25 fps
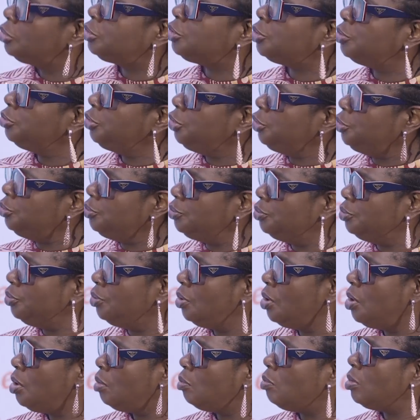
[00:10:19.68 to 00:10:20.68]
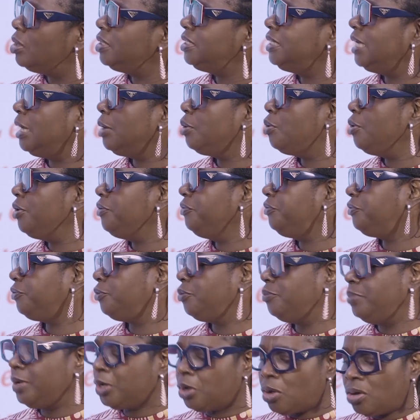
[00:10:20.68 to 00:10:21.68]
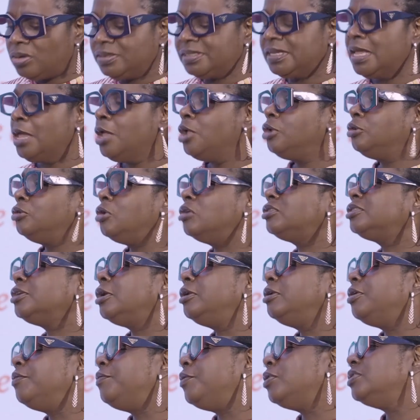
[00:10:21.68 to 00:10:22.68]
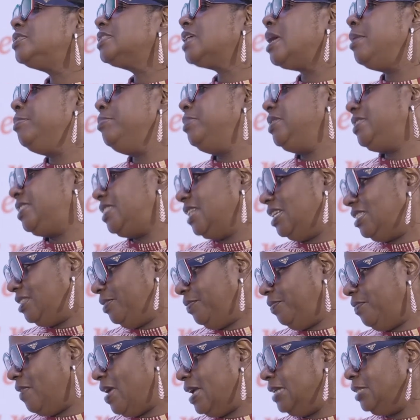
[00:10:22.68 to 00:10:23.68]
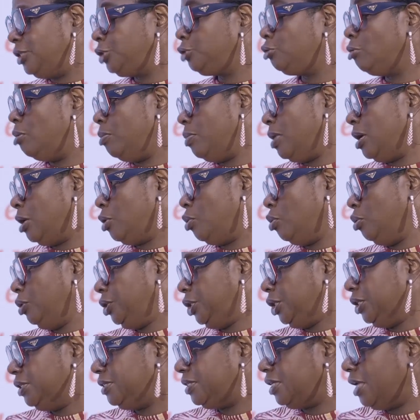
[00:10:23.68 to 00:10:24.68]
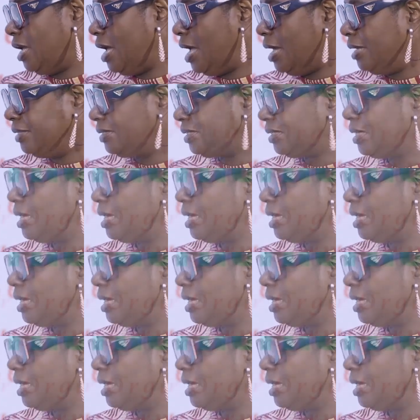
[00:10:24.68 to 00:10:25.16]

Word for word: to you what they are going through? Because not all of us can be certified trauma coaches. Of course, yes?